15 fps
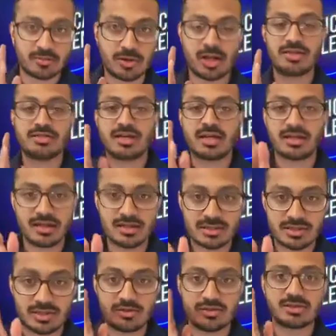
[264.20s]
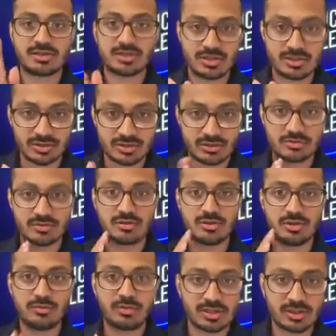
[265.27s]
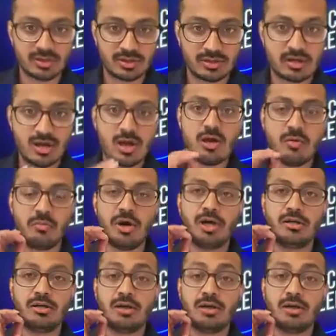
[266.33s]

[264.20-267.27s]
I'm not antagonizing your decision to do the Libertarian, but